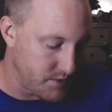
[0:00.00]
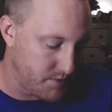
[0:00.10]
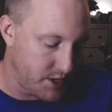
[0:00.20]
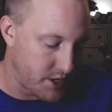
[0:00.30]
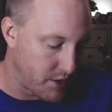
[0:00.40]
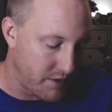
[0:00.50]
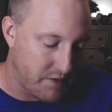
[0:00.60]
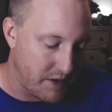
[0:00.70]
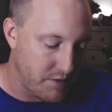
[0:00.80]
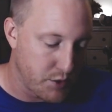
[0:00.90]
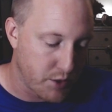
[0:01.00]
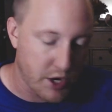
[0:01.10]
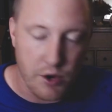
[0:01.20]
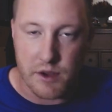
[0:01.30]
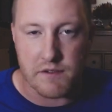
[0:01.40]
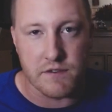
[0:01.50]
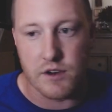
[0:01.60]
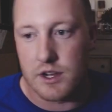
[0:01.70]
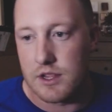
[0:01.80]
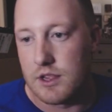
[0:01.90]
You know, if you were going for
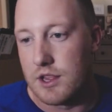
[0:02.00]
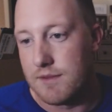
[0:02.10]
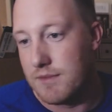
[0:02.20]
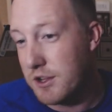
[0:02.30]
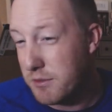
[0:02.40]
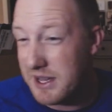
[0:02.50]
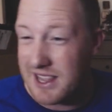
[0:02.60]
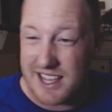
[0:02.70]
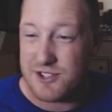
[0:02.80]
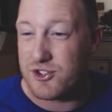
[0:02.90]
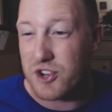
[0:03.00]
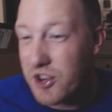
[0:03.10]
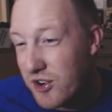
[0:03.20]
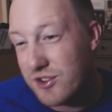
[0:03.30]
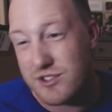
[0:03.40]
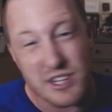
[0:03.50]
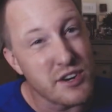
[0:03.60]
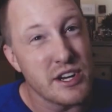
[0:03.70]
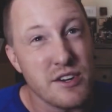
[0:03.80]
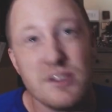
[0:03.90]
a little bit less sugar
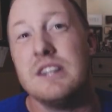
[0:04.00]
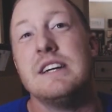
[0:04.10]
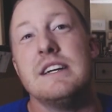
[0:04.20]
cereal,